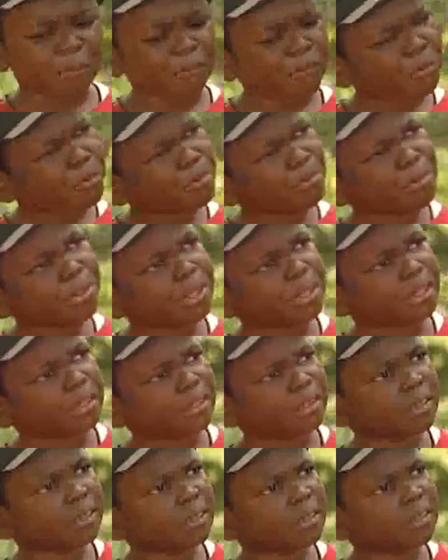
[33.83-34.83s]
from me.
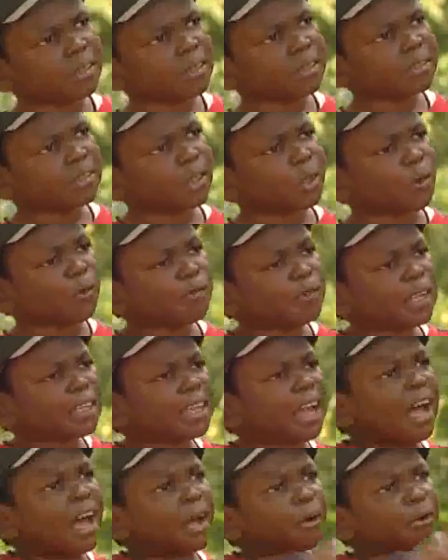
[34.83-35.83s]
The love letter
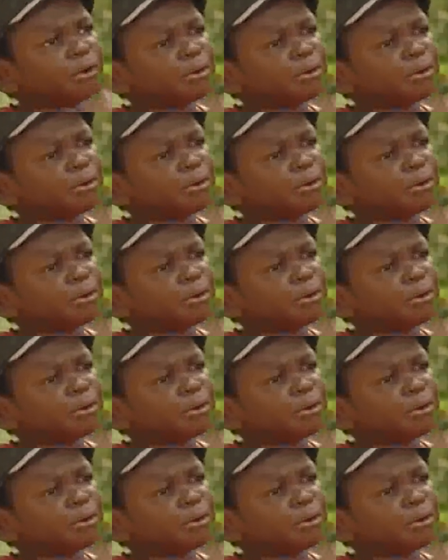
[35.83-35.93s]
I wrote